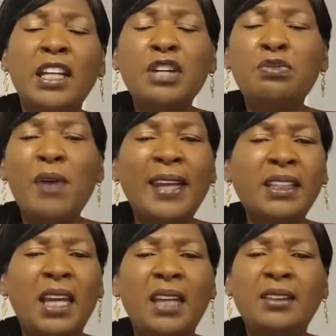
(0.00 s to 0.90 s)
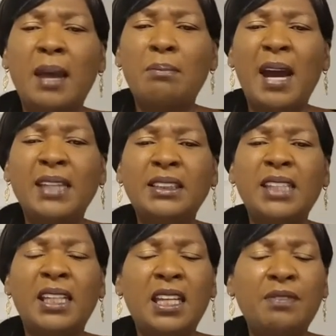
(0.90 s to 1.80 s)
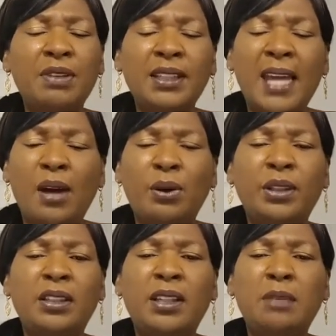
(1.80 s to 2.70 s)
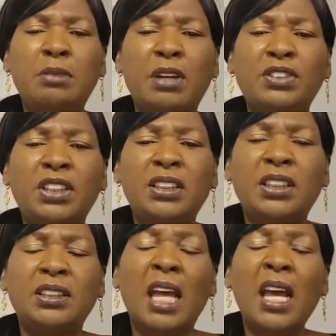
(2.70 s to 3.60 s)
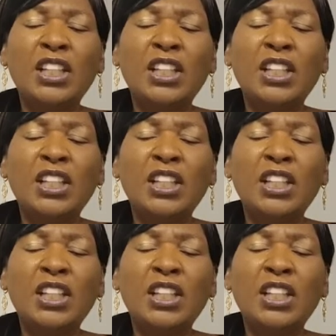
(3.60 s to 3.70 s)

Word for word: eradicate that mindset even now in the name of Jesus.